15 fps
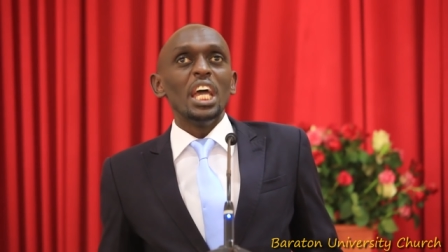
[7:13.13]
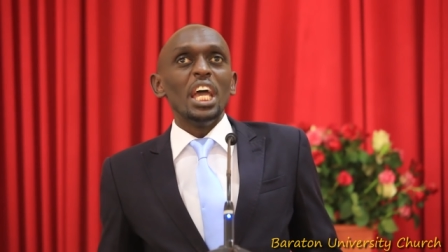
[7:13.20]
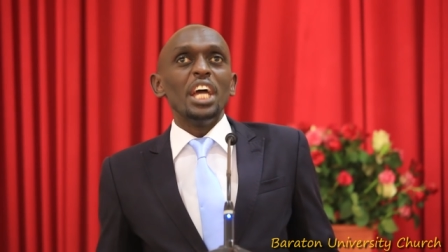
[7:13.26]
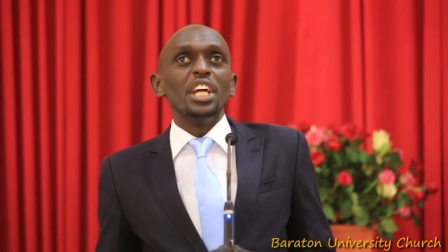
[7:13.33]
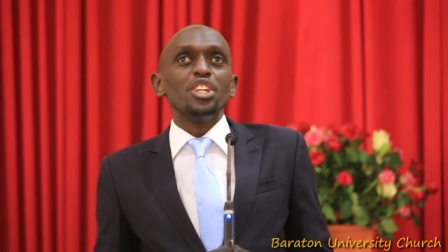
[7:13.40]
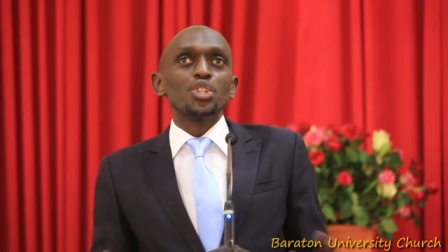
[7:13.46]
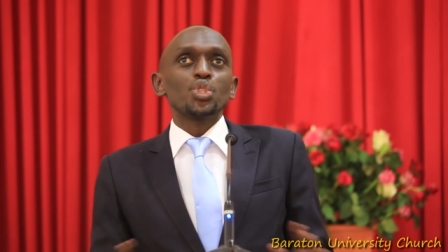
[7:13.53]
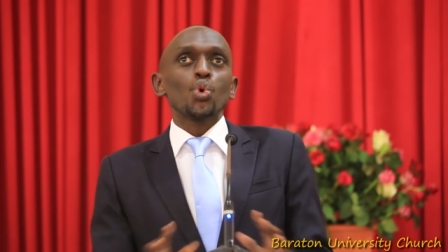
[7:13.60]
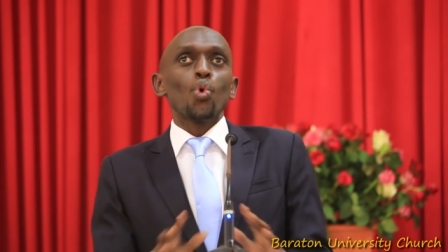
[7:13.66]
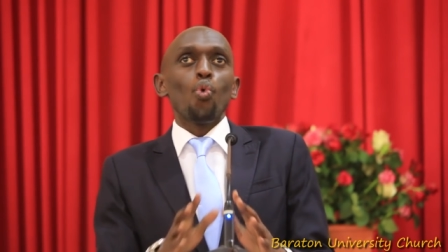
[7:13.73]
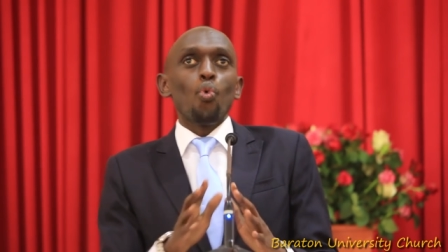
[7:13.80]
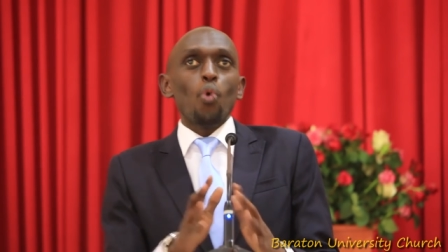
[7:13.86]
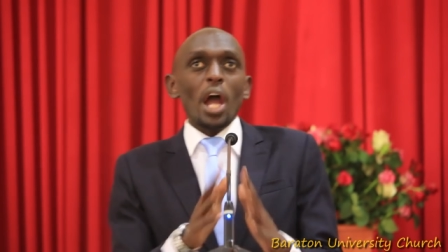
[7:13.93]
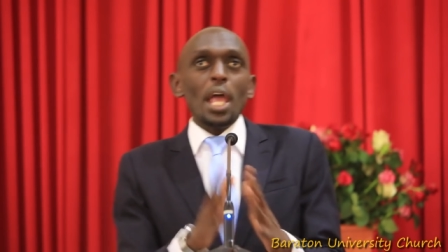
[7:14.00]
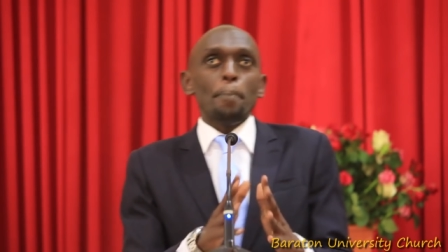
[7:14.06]
and to
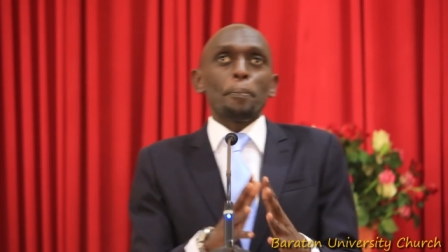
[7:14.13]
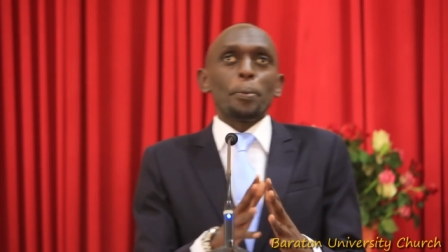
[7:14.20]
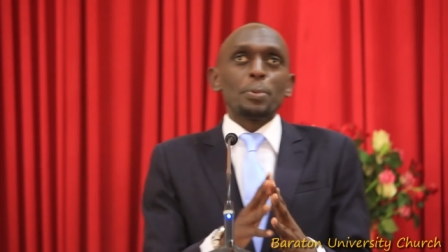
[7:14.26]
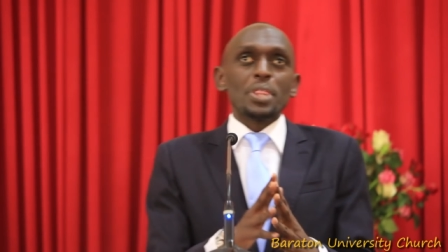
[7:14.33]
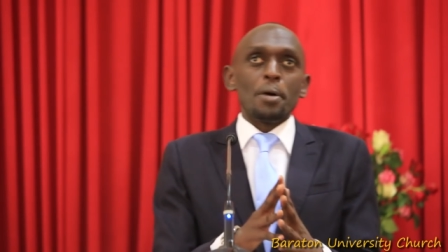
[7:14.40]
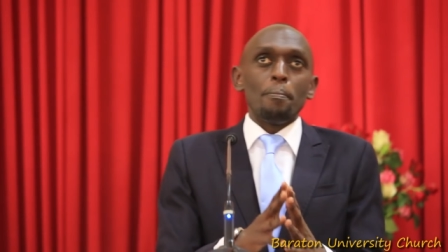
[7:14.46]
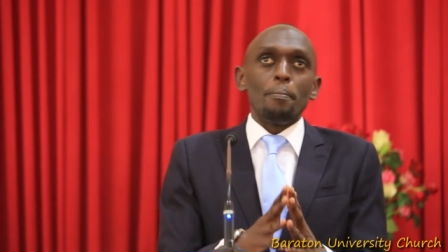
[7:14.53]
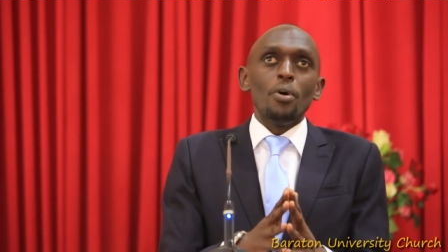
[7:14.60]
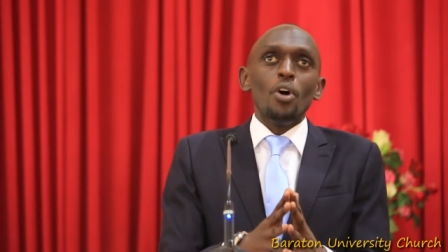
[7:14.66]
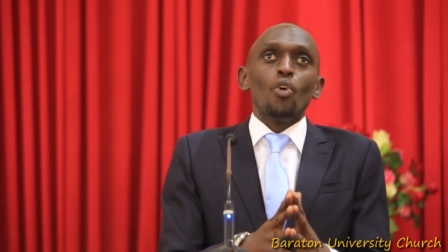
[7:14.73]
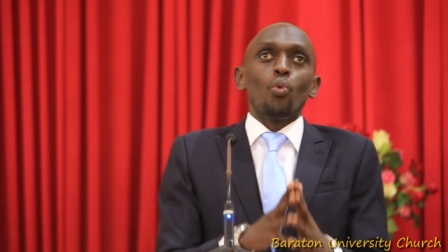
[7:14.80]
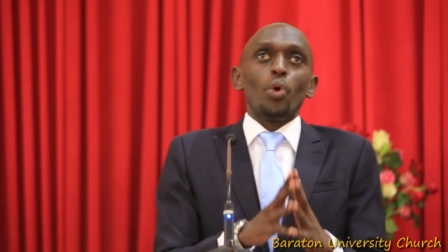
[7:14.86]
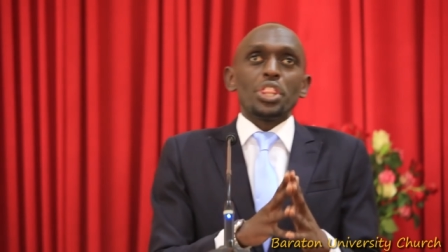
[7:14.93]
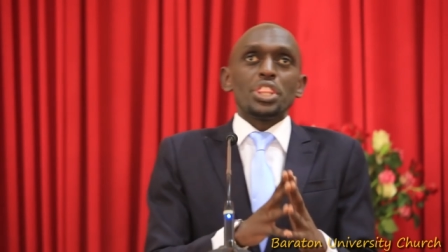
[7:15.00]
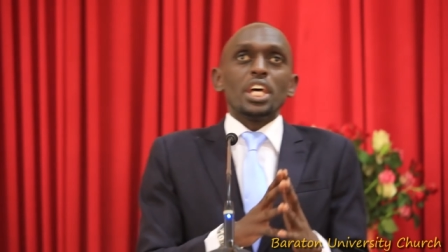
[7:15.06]
wipe them
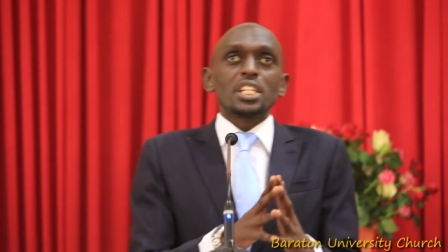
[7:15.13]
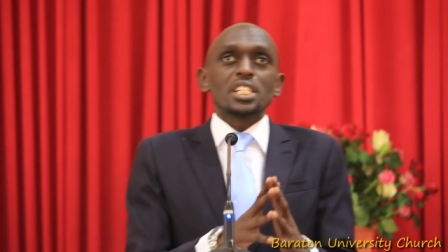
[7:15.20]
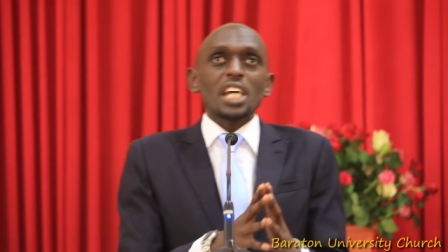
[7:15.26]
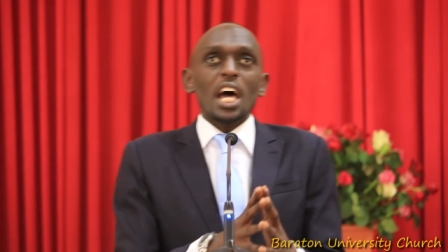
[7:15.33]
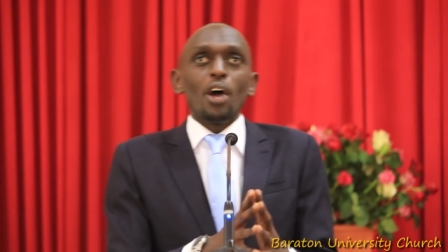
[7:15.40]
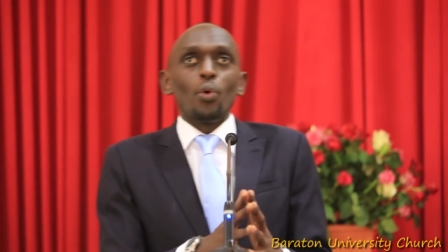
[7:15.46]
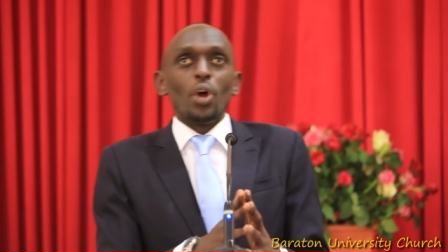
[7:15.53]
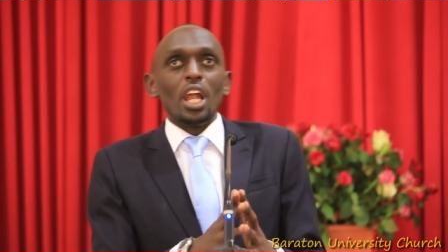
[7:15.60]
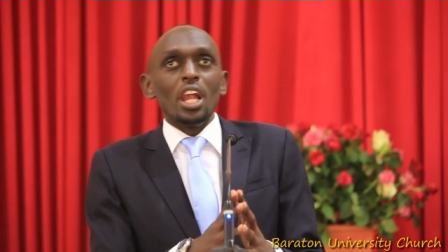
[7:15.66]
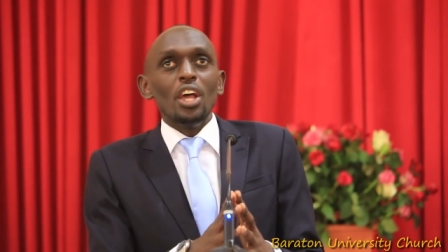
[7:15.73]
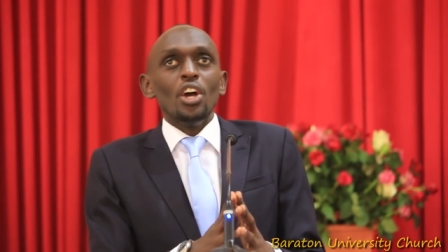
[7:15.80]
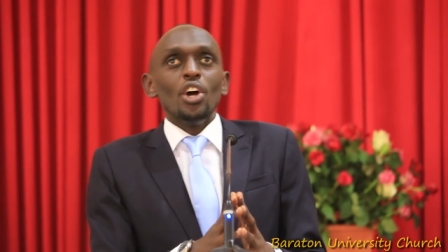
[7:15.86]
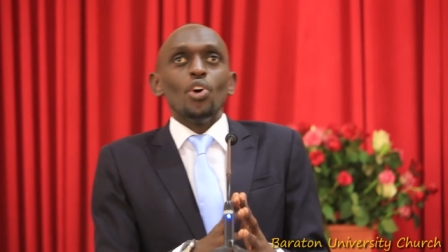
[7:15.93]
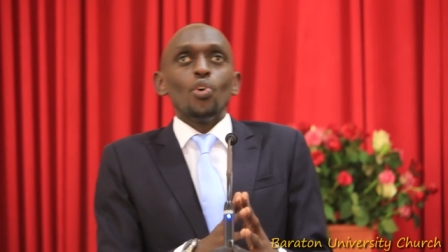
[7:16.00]
with the towel